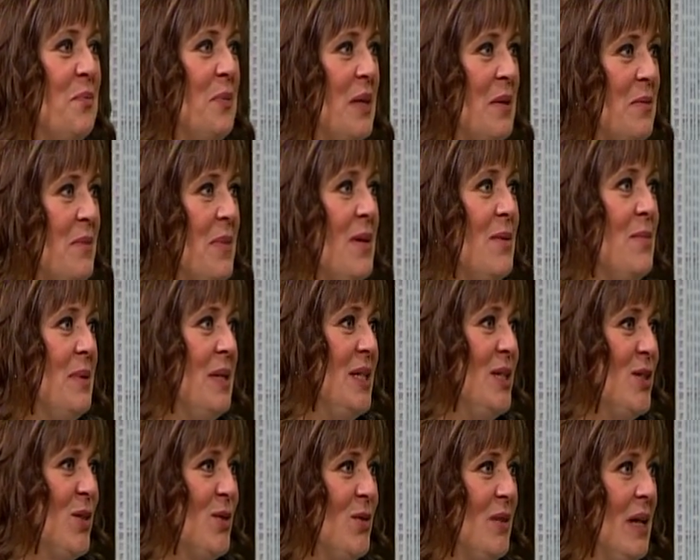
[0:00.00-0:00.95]
maybe
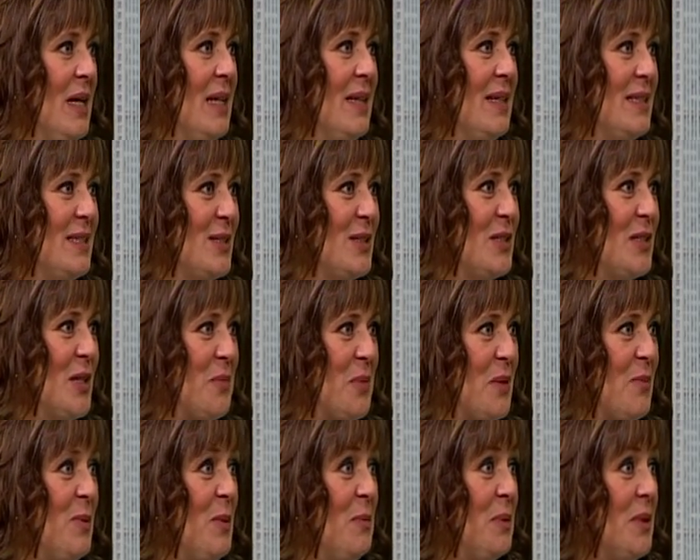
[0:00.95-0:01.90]
don't like some of
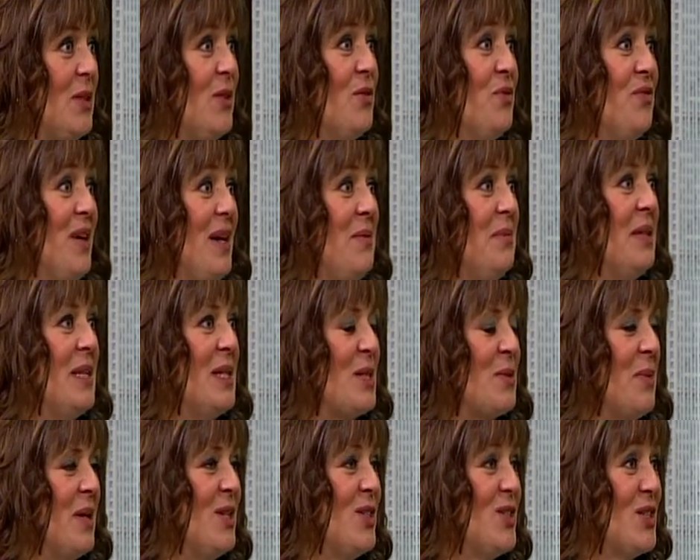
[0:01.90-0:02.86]
the people in their family as
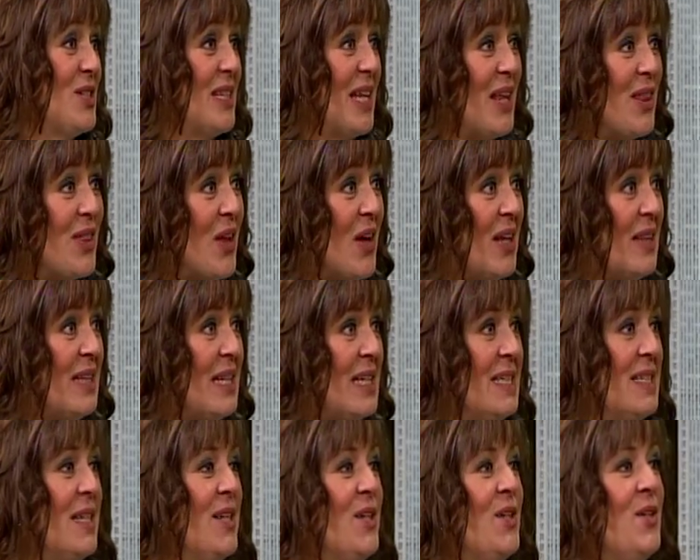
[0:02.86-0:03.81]
much as they thought they
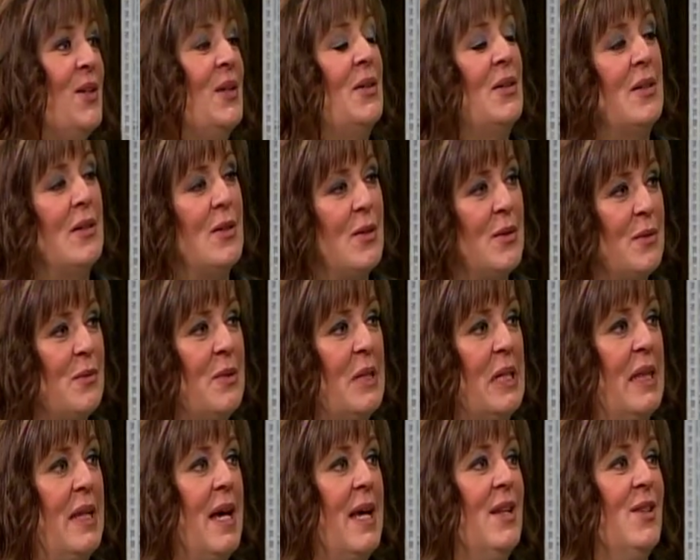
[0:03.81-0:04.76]
did, or
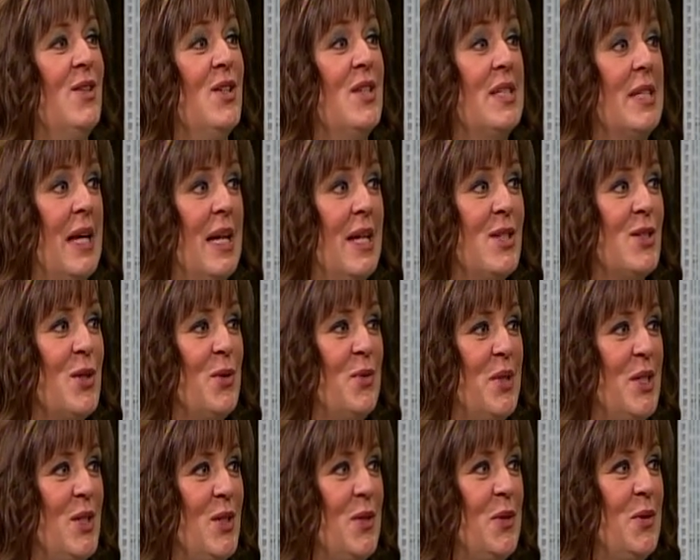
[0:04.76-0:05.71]
what that looks like. So
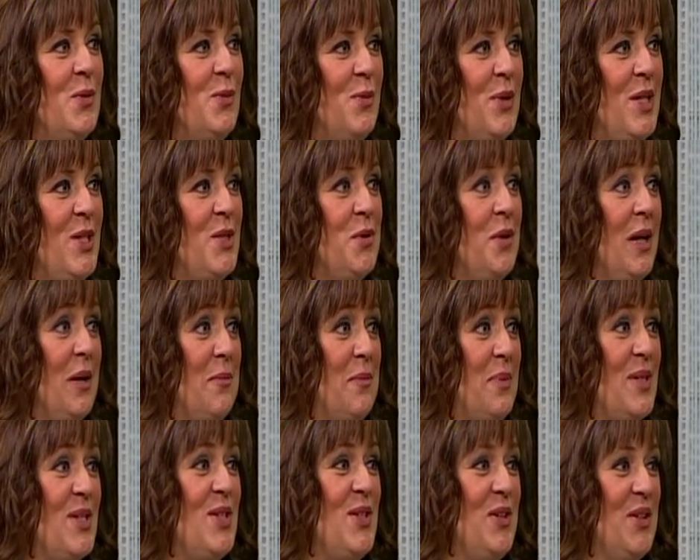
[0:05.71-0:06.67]
we do get
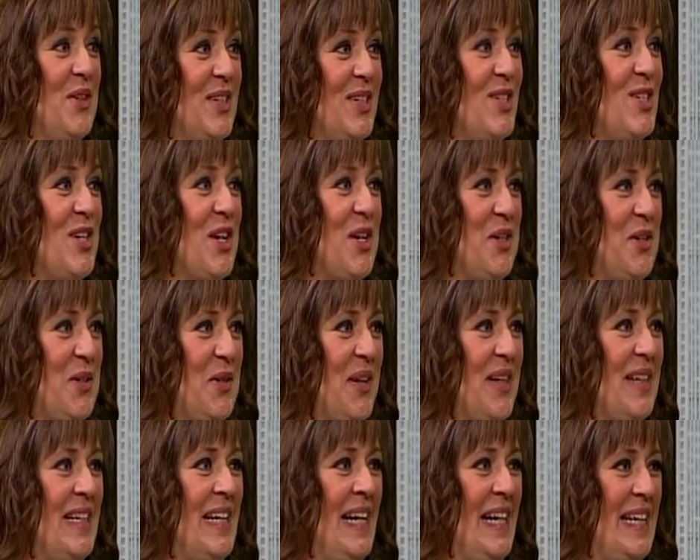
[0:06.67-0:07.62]
busier in
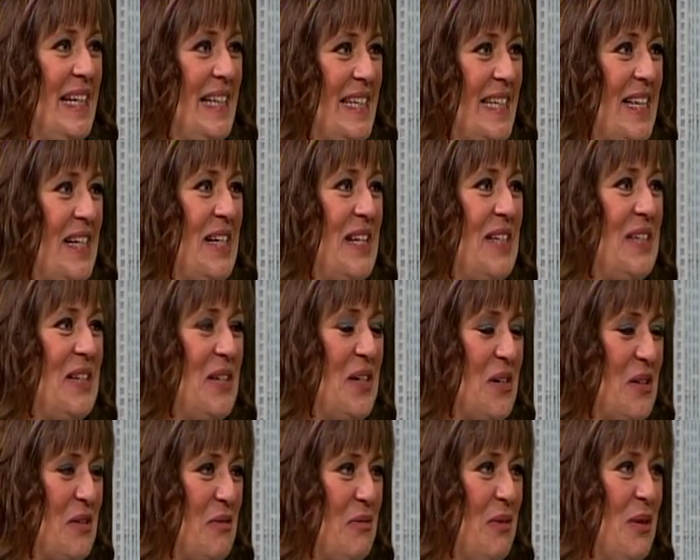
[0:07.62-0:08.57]
January
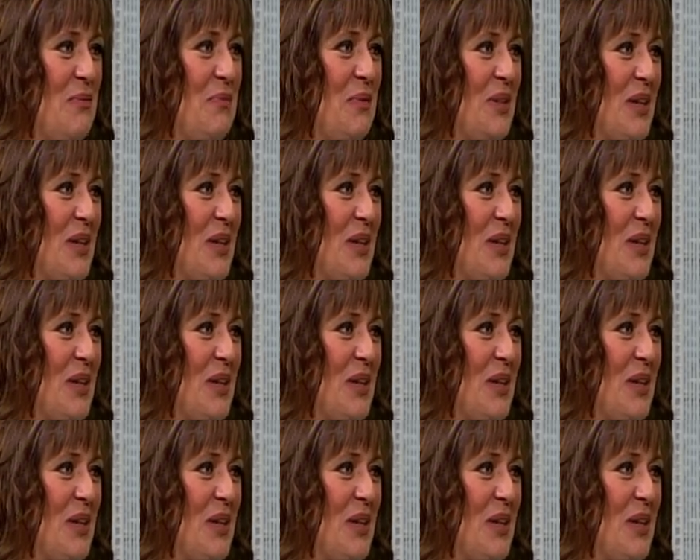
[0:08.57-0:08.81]
when people